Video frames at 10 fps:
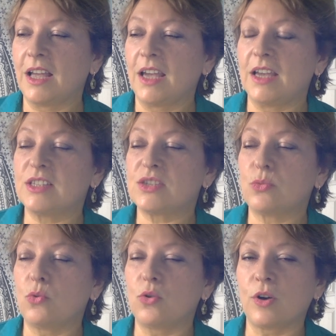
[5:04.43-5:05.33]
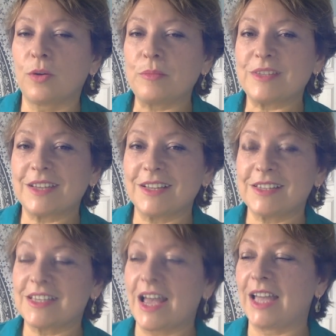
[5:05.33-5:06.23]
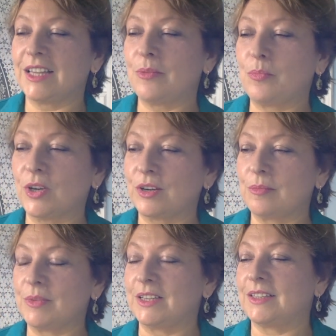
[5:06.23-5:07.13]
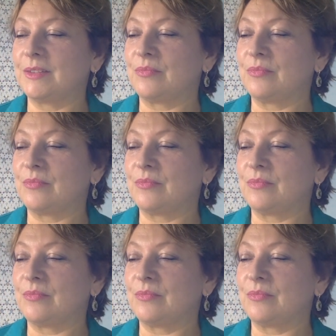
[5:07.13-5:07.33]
It swarms inside the pyramid.